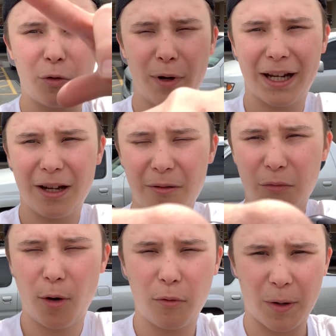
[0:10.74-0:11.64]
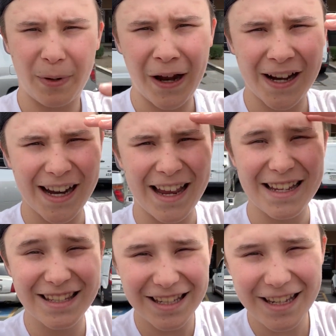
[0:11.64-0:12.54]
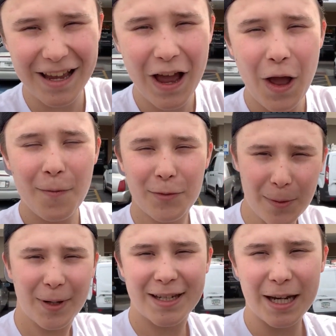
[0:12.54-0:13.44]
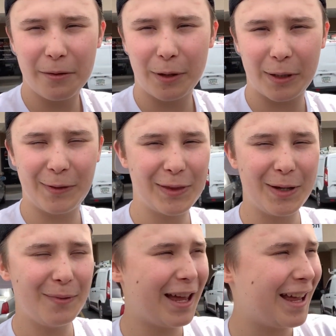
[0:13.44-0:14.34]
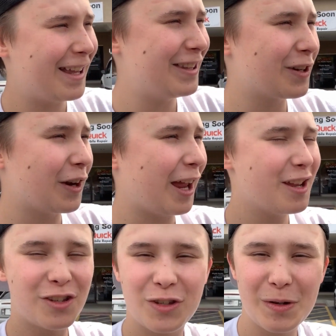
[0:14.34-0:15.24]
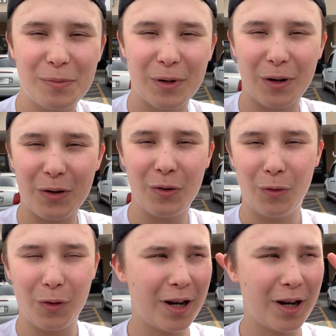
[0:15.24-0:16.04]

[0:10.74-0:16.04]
Quick Mobile Repair AZ. Super excited to be working with them, and they're a super cool